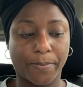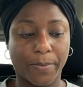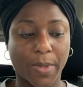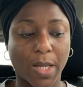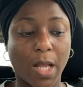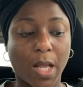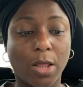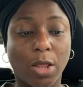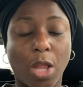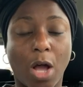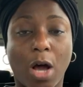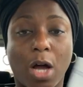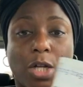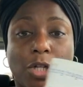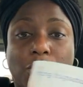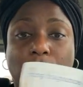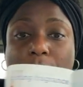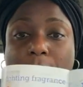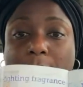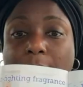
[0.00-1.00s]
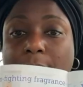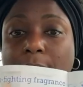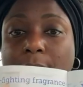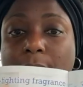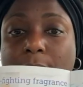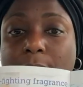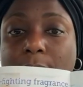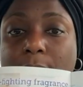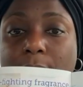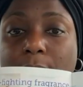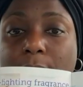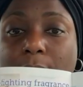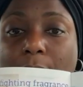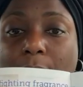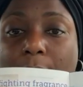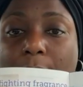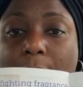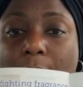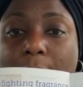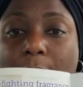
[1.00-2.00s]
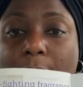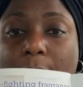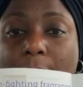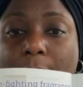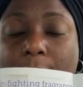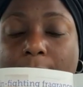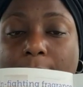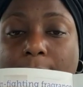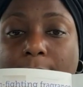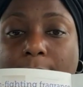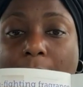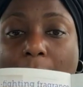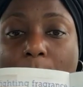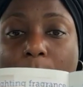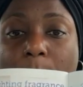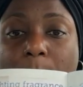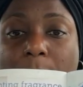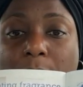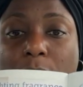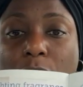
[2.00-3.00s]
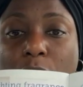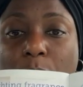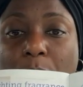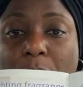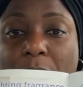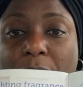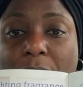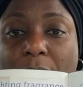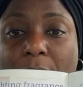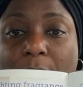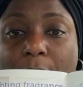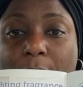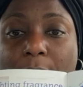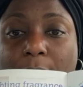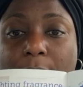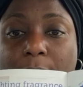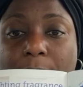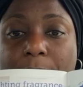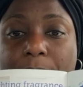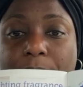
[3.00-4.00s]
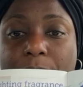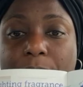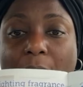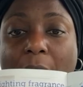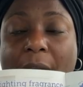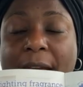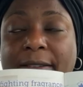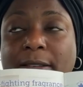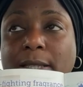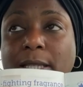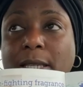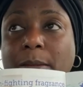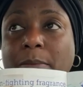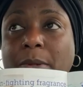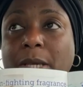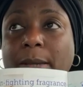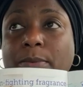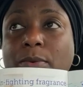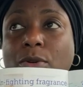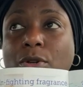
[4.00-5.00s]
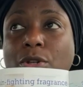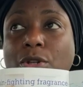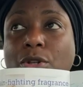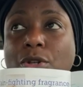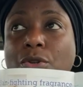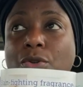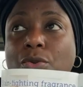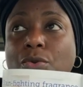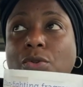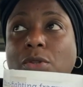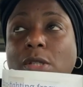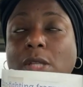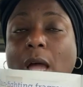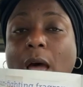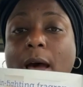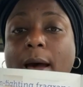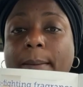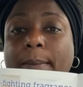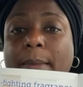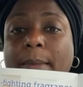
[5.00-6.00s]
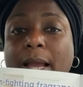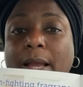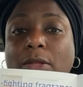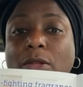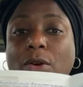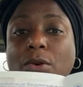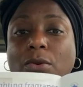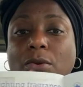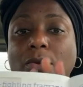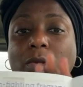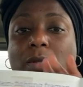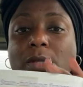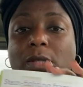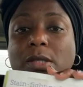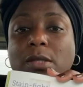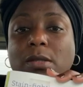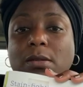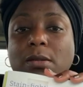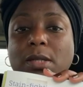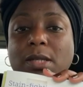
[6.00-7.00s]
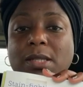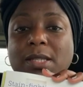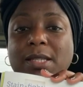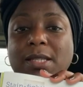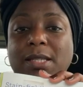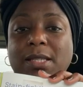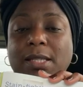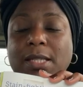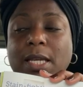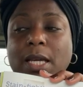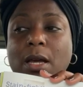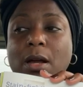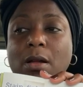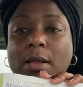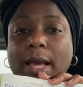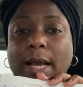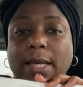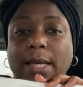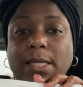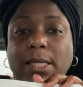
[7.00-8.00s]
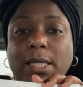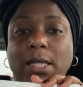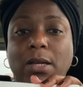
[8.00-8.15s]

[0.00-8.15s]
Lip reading: laundry. That would be super fun. I've seen people use like those, is it steel? Like a steel